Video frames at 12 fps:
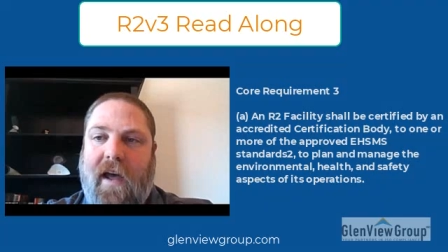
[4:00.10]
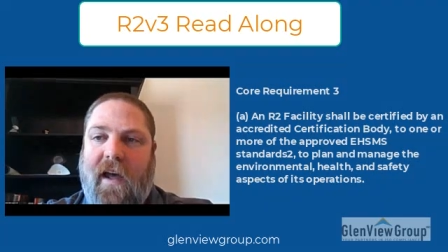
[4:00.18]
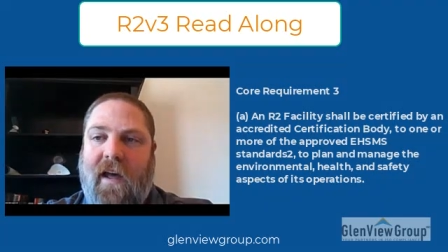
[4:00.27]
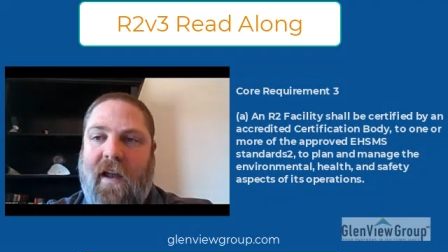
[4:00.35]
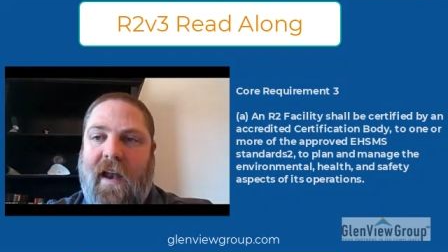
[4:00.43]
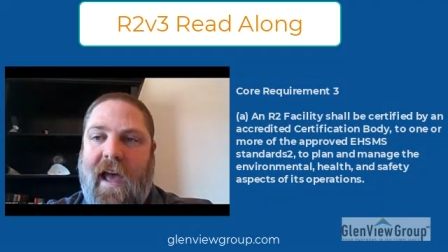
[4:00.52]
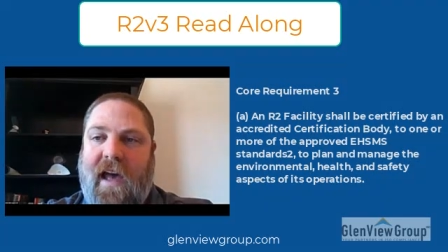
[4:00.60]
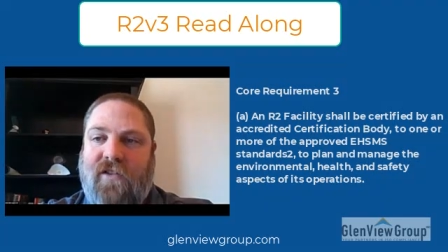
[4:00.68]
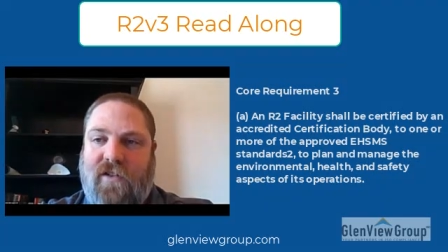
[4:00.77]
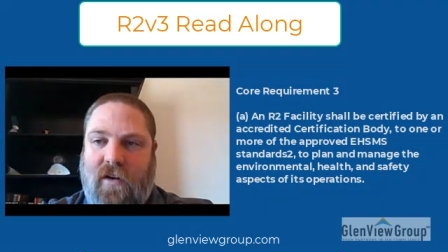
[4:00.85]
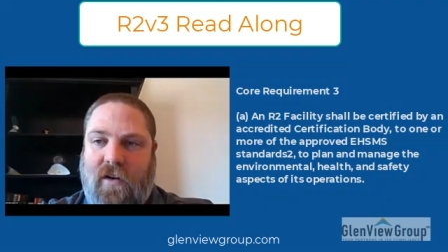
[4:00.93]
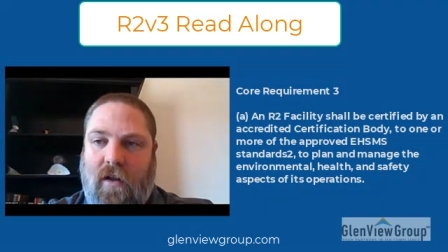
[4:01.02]
by a
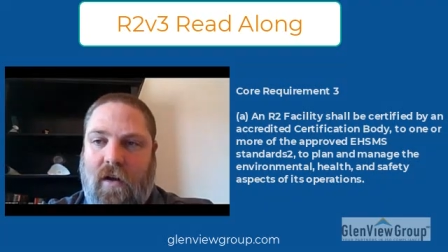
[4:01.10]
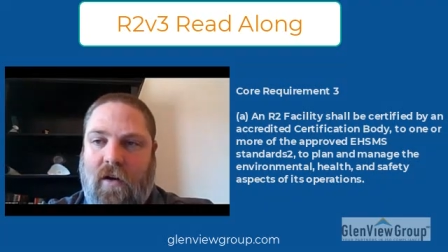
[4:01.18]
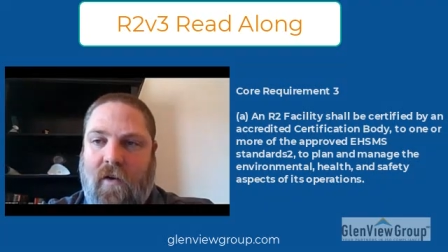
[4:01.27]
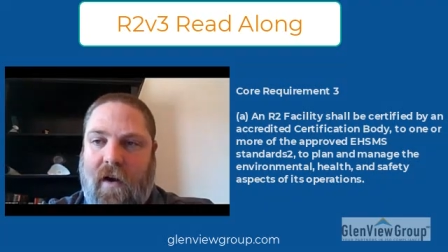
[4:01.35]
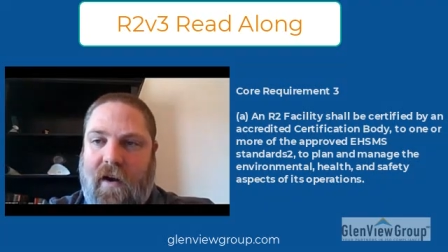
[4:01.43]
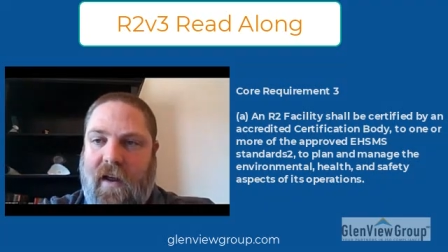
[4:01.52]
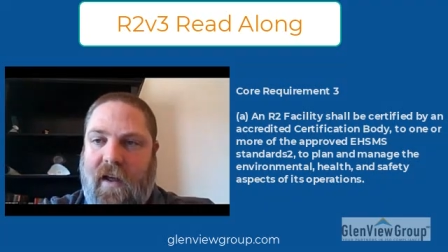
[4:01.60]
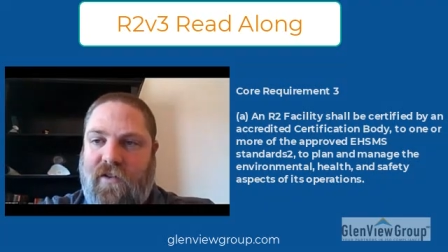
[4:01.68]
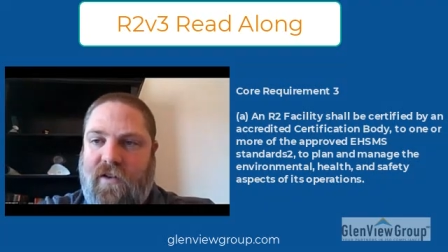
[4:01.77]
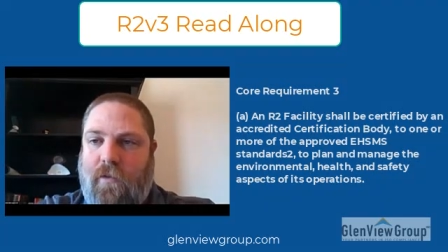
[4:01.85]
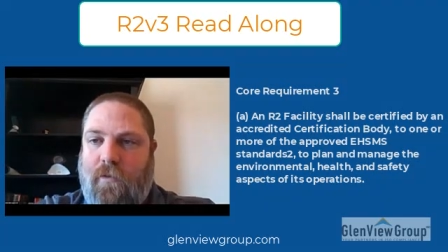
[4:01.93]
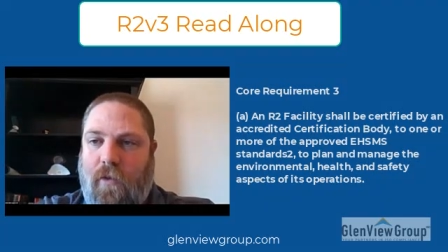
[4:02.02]
national
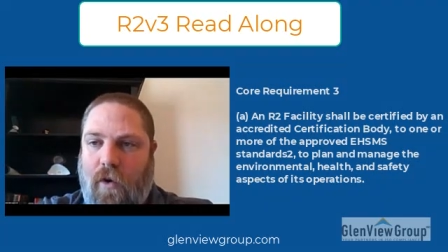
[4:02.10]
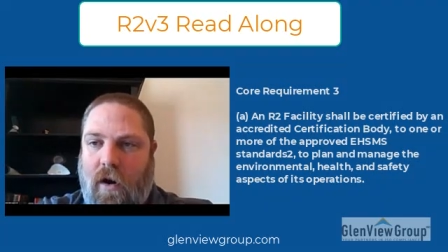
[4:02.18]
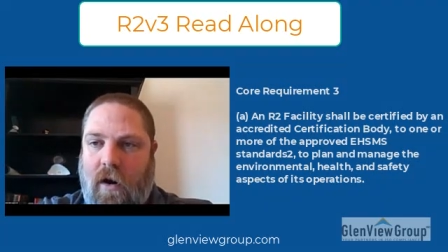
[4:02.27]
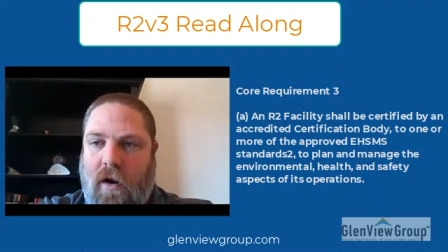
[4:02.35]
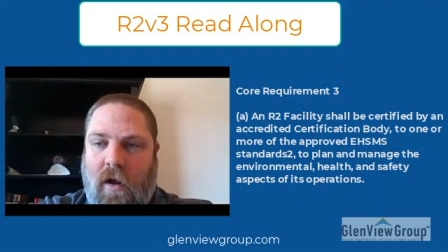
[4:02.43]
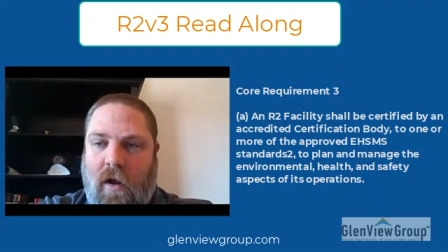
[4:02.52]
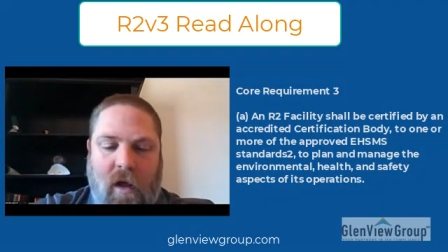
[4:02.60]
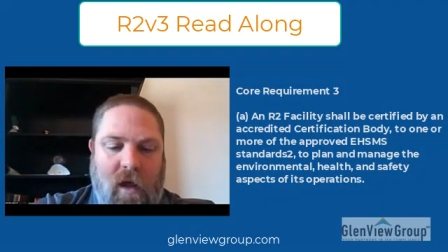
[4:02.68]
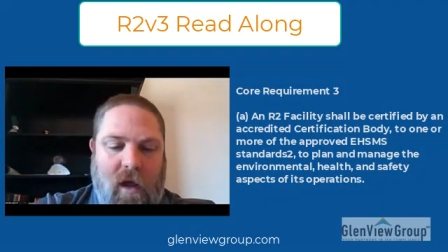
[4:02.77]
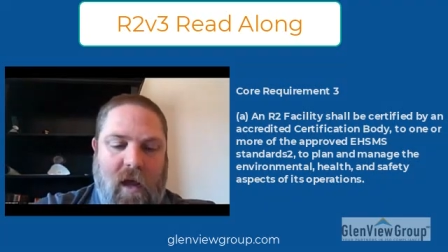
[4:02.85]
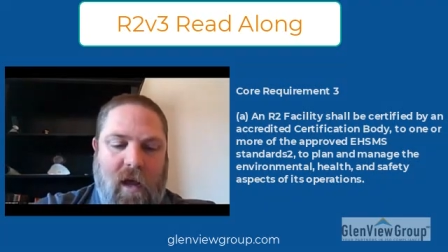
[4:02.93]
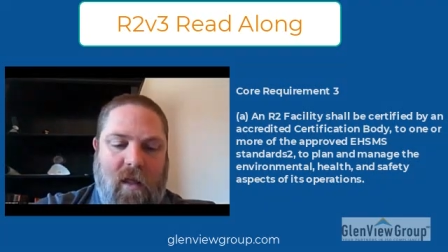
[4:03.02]
accreditation board
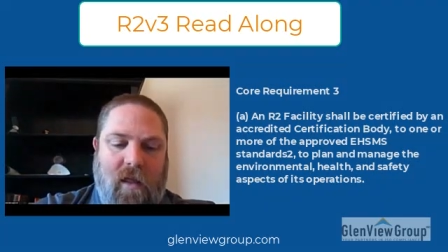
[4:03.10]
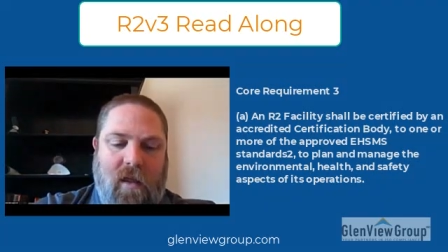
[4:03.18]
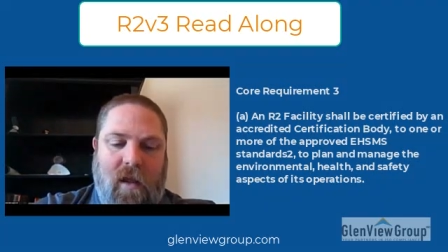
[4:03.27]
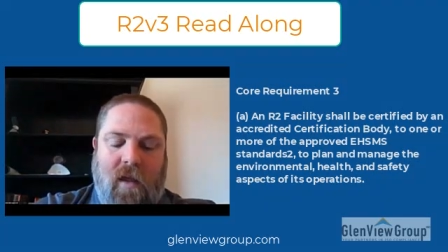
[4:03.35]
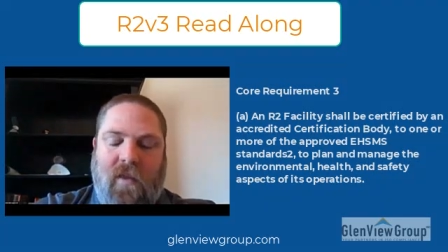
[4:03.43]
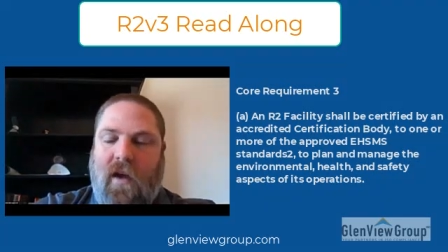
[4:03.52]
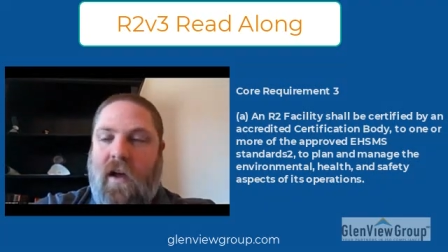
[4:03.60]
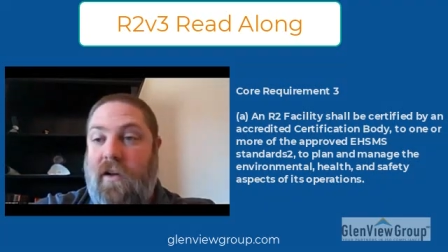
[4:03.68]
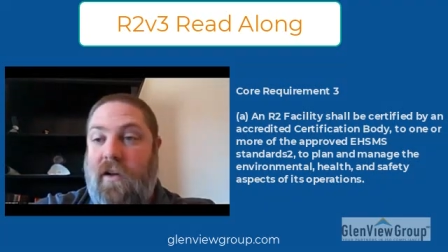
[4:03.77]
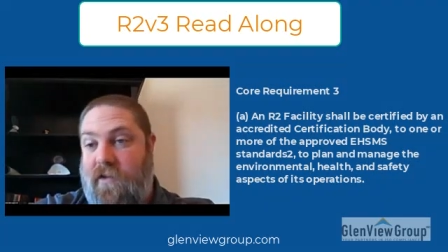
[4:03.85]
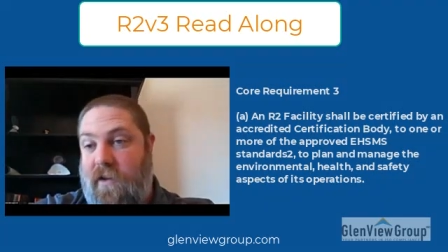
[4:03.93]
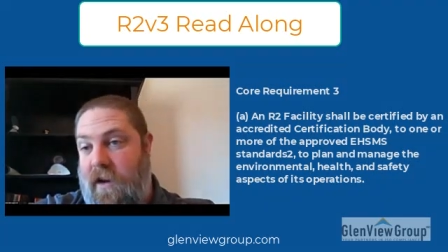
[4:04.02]
in the
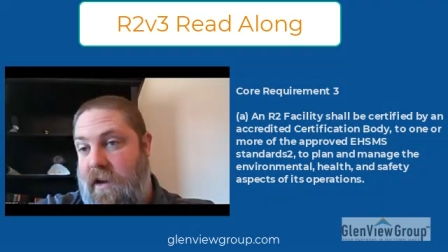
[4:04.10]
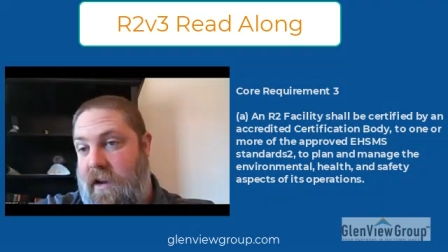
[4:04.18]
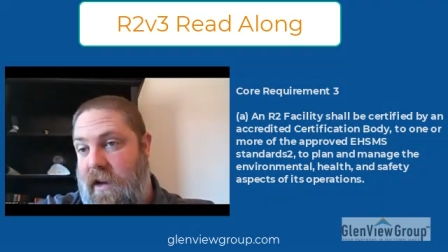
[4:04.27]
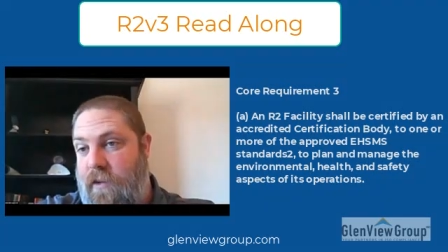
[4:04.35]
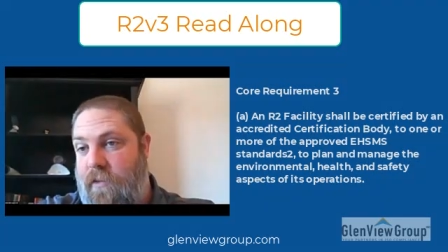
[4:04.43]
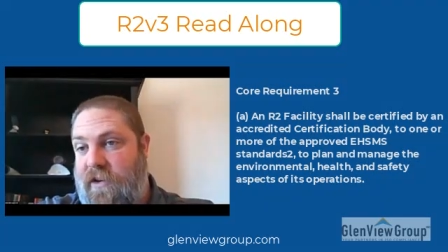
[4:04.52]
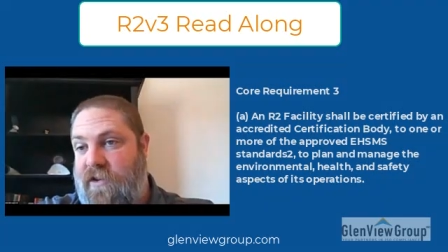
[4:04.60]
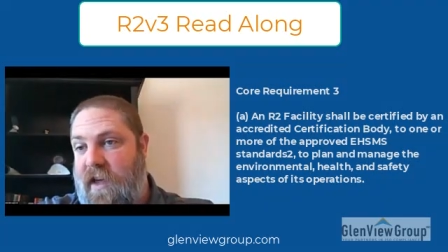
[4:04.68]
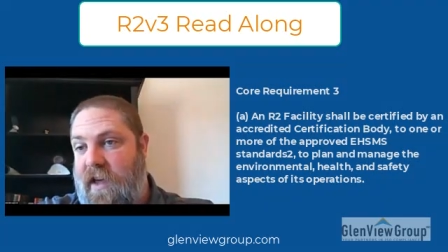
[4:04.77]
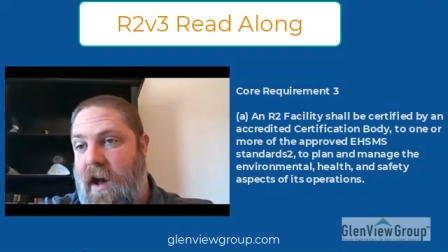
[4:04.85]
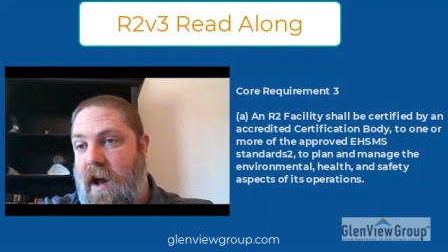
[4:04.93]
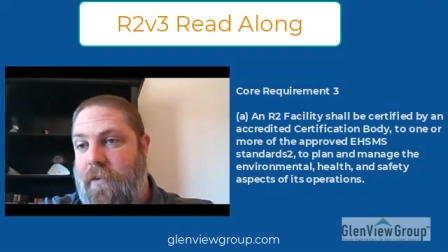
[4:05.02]
country in which
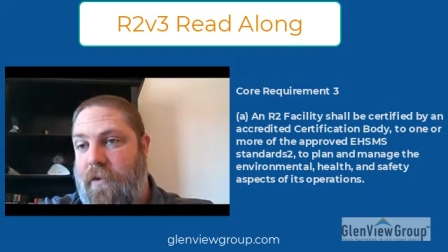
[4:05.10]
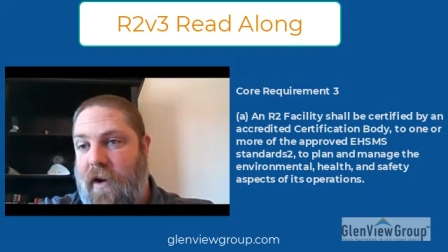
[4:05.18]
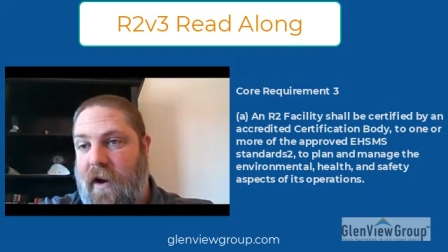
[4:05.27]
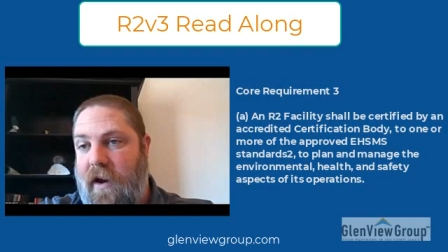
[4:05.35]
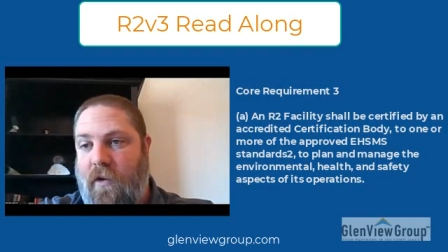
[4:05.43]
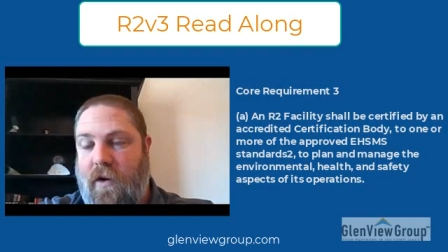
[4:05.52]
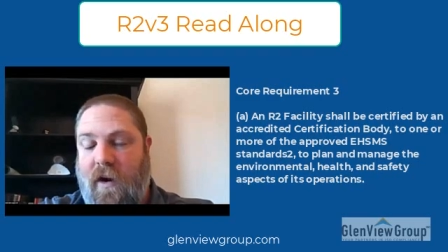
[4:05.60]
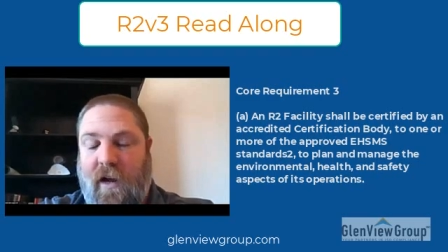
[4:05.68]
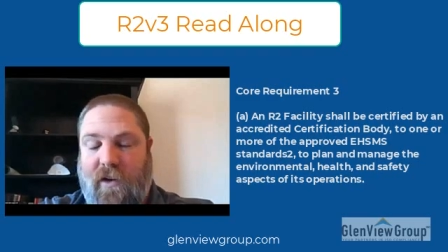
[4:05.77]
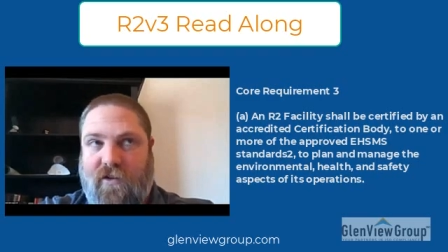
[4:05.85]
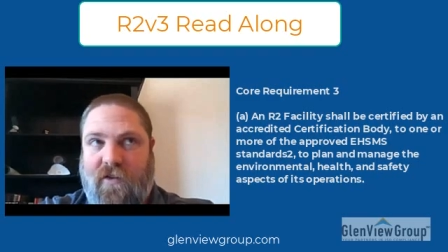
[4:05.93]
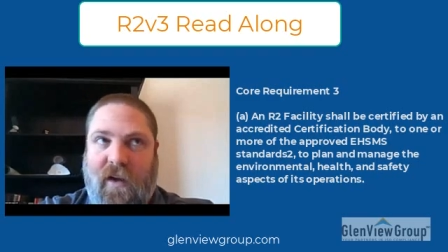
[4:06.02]
they operate or
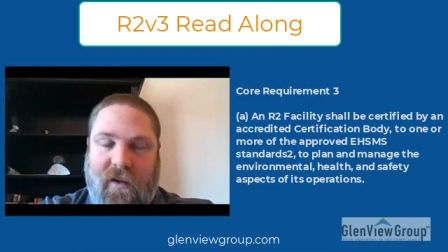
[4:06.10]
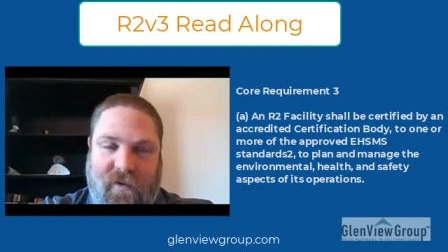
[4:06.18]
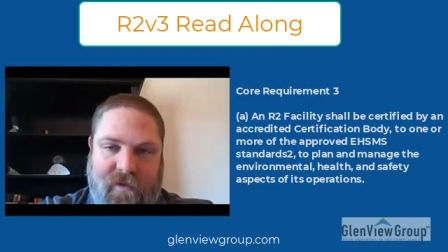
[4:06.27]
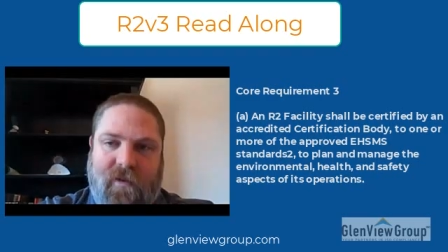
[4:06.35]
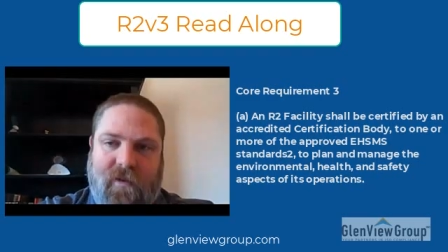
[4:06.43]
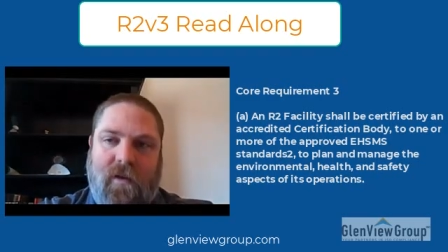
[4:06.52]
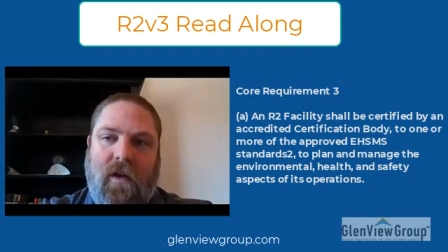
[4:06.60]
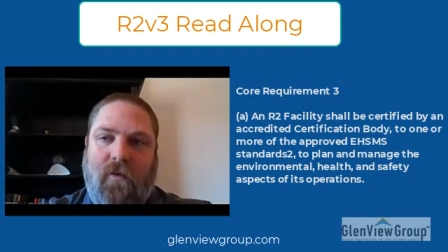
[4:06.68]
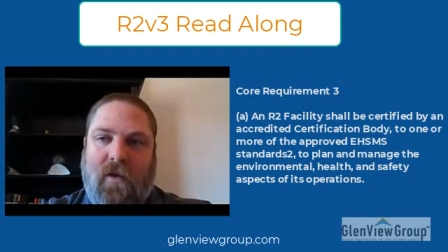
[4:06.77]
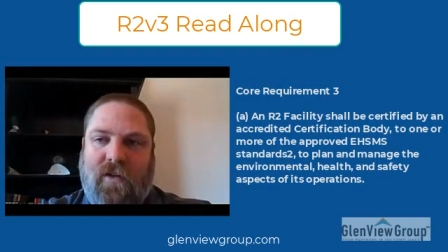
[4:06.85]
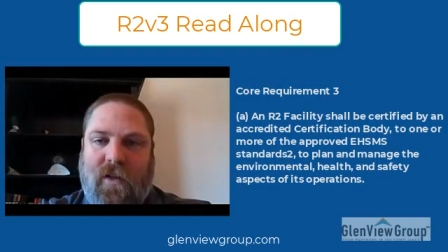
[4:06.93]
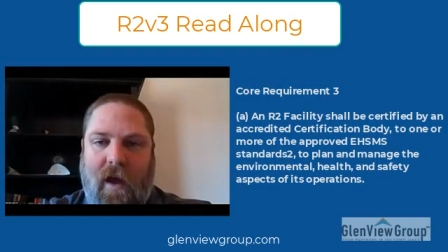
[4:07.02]
countries in
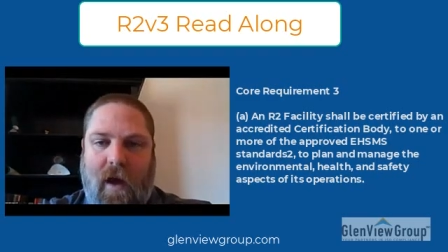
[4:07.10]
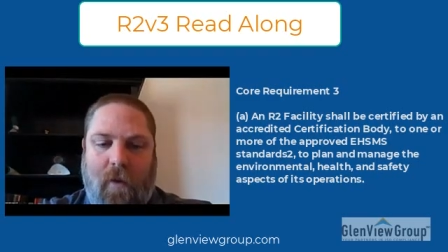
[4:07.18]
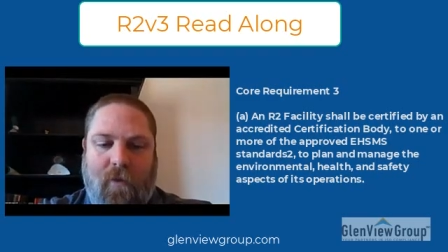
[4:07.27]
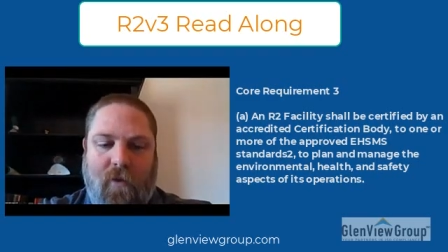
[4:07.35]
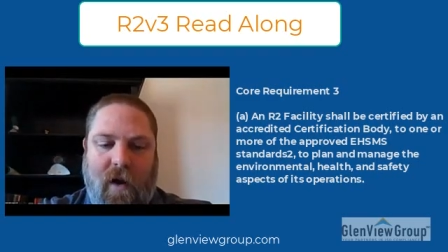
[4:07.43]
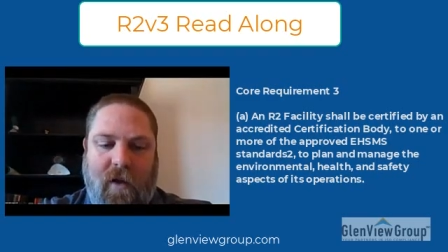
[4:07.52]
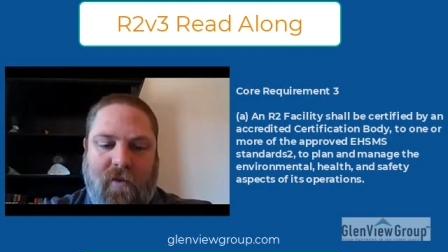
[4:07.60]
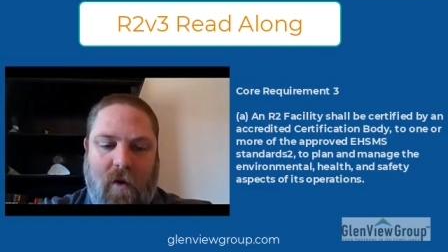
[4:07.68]
which they operate.